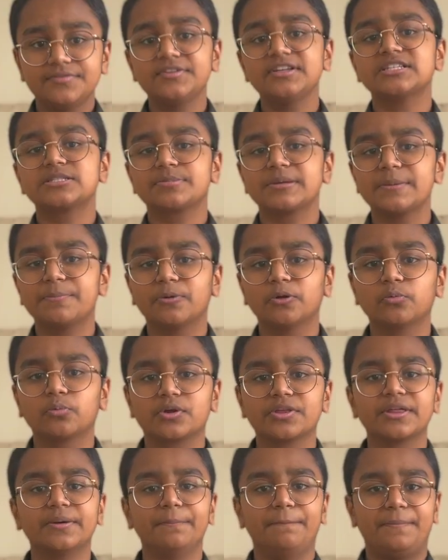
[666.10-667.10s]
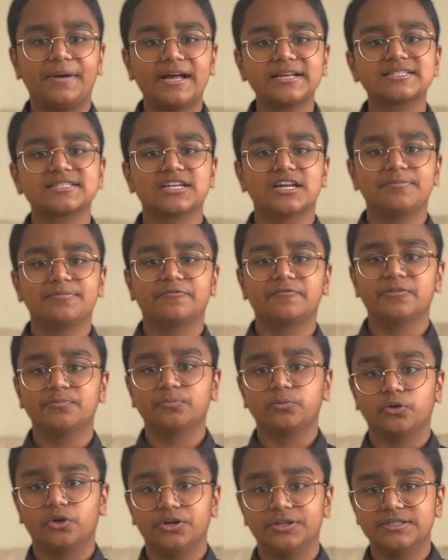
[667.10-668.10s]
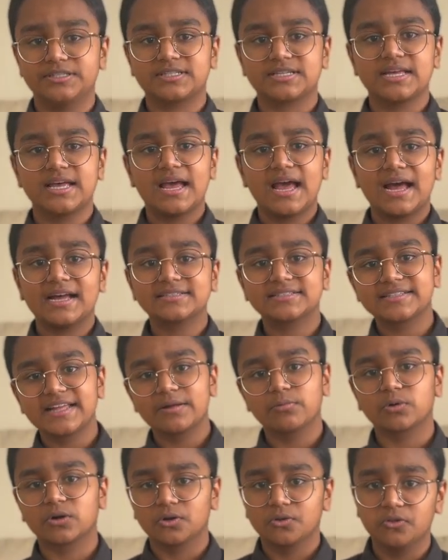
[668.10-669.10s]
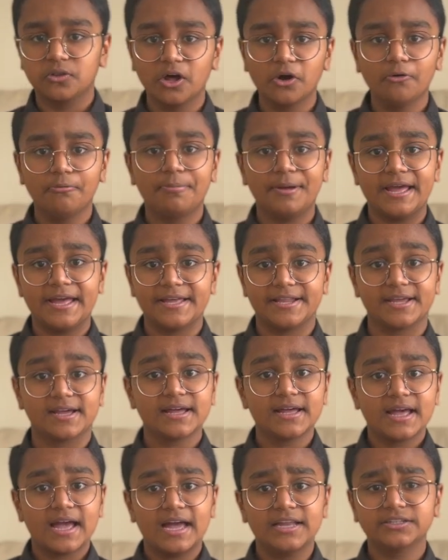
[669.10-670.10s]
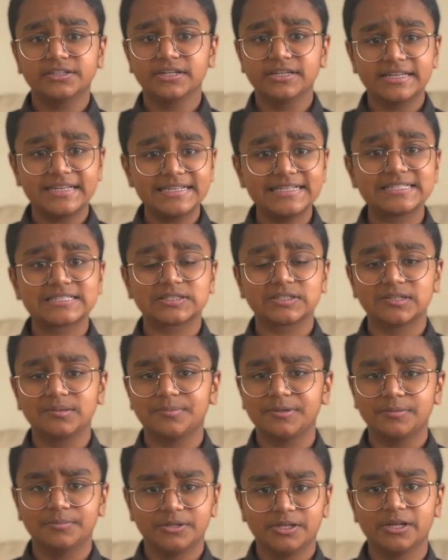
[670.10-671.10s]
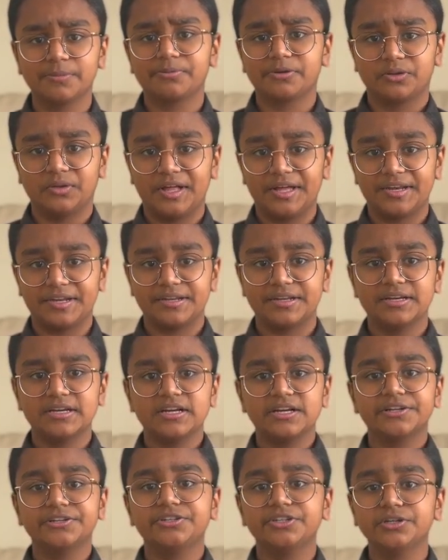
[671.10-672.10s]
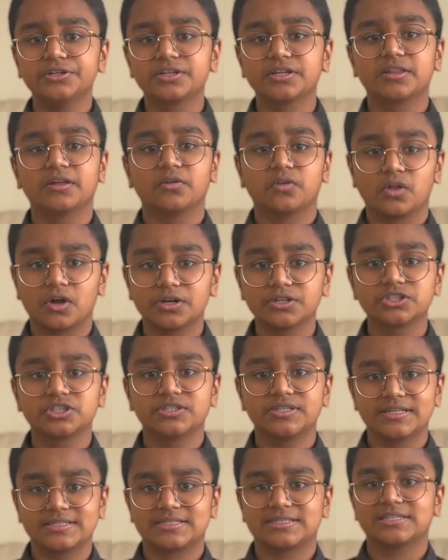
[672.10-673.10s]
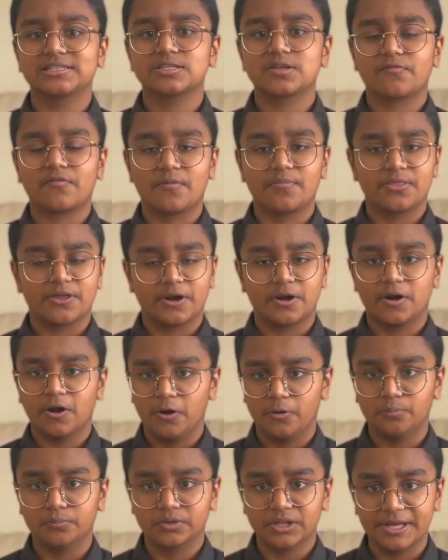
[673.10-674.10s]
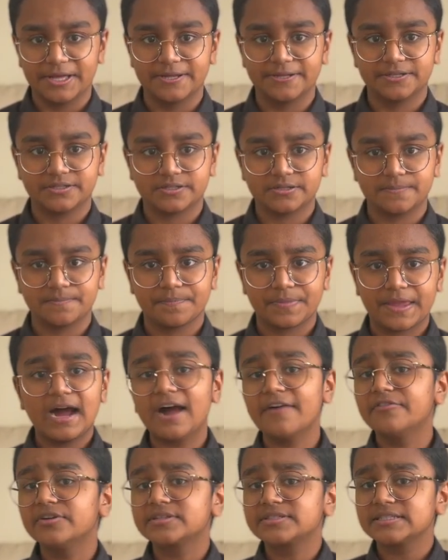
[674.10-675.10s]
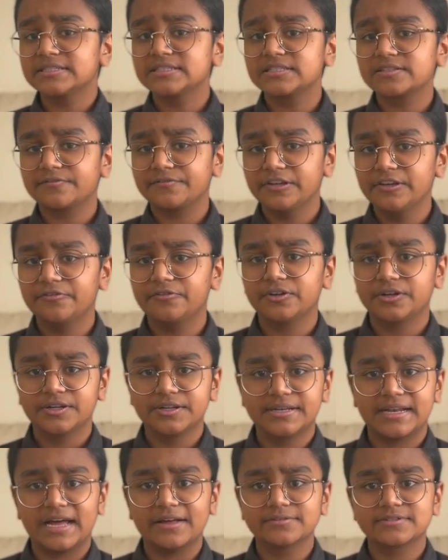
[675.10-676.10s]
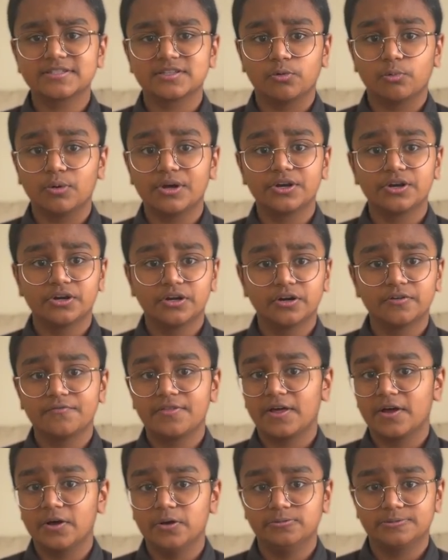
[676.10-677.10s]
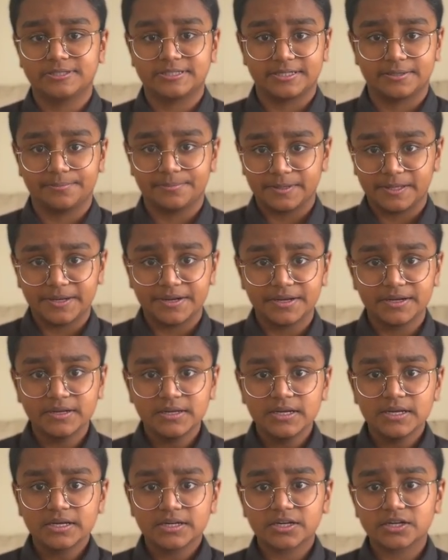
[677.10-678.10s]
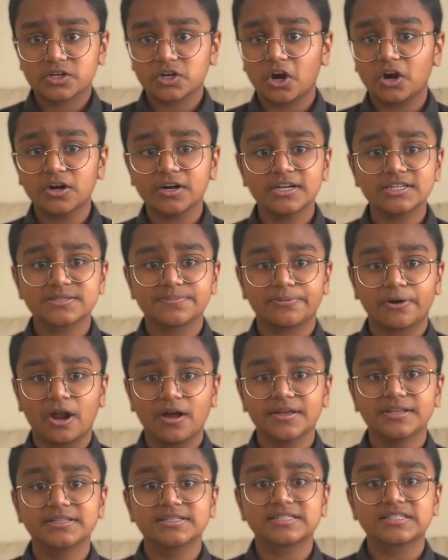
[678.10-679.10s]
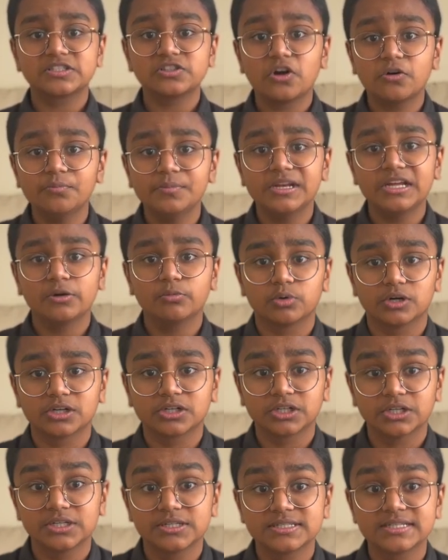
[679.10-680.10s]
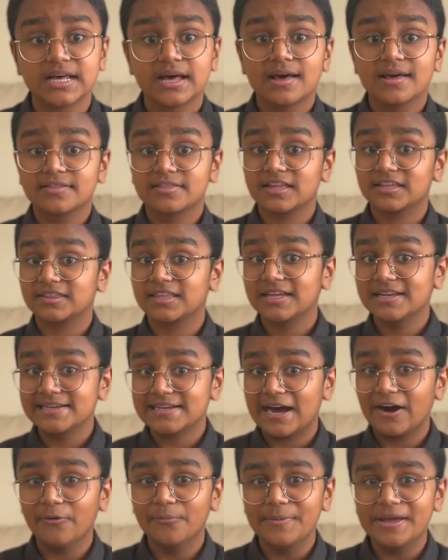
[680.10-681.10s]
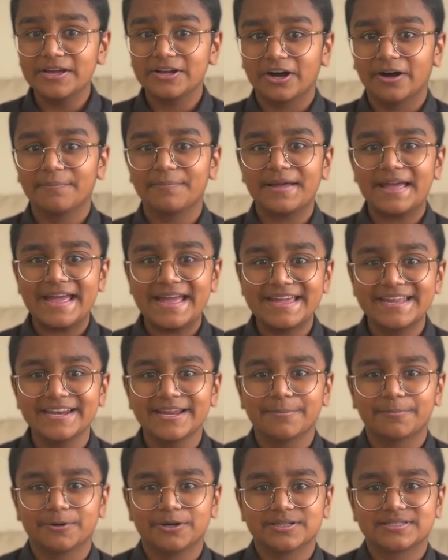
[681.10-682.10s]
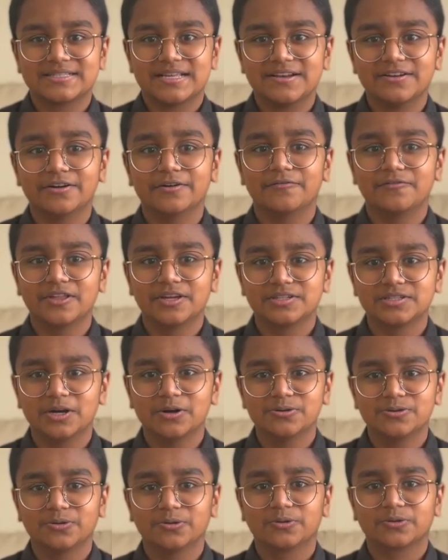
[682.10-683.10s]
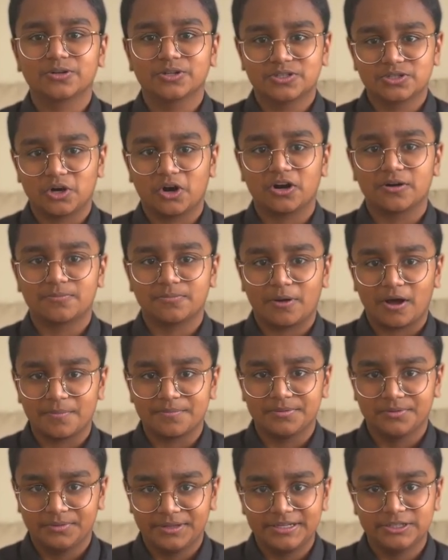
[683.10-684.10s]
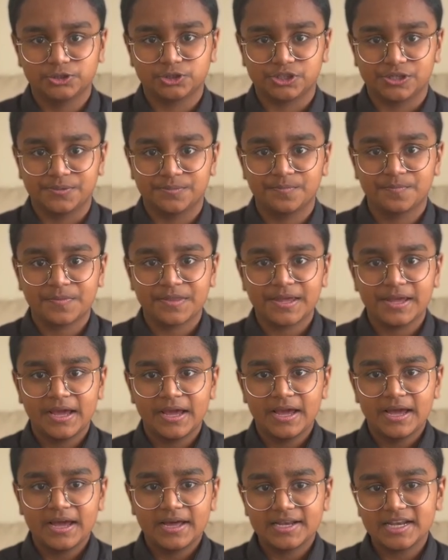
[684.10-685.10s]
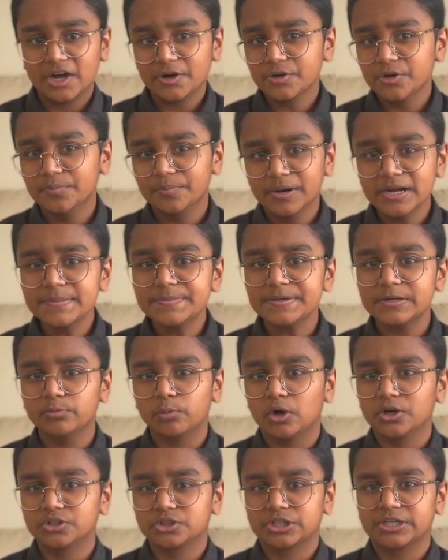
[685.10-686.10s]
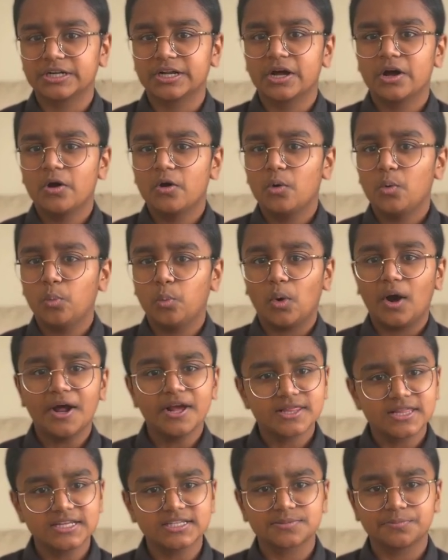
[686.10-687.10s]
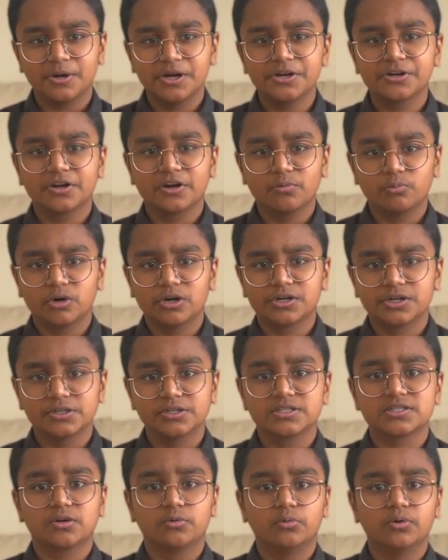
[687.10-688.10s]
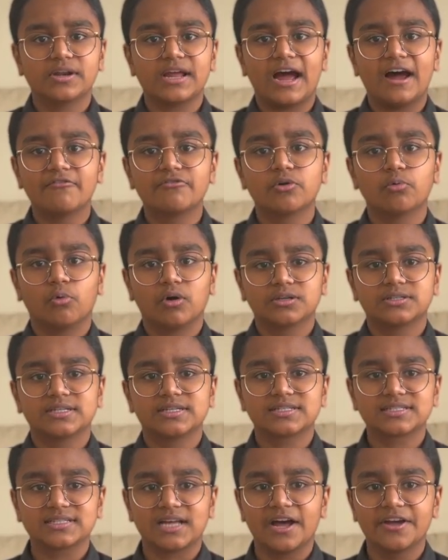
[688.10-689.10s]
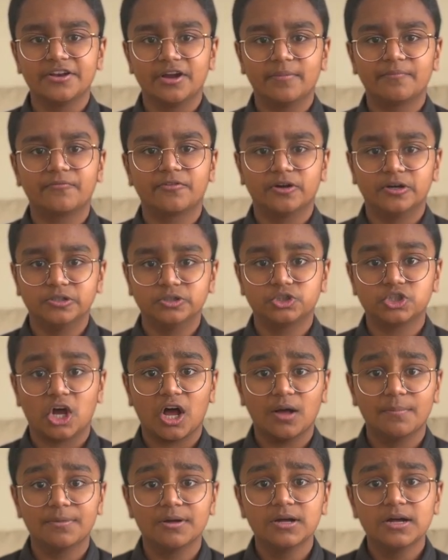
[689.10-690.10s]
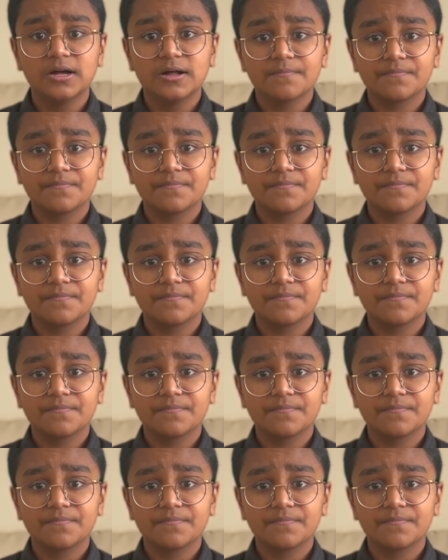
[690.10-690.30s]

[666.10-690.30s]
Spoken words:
These people were the best type of employees, as they were low paid and could easily be manipulated due to the large distance from their homeland. Ever since FIFA announced the winner of the hosting bid, Qatar has brought in so many workers that they now make up 80% of the total Qatar population. Now you might be wondering why these migrant workers would ever want to sign up for a job